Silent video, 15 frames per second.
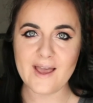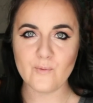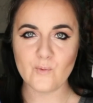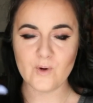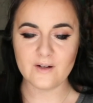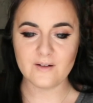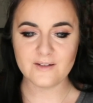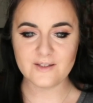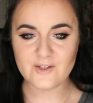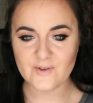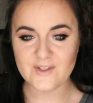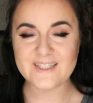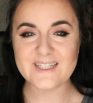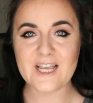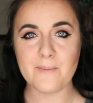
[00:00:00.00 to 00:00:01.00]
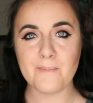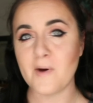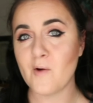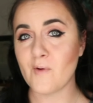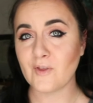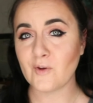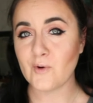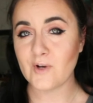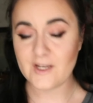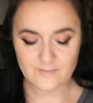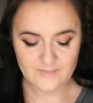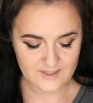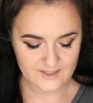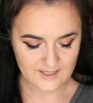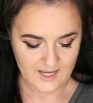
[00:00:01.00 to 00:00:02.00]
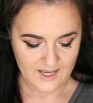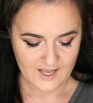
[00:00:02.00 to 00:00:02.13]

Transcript: and we'll do the same but with creams.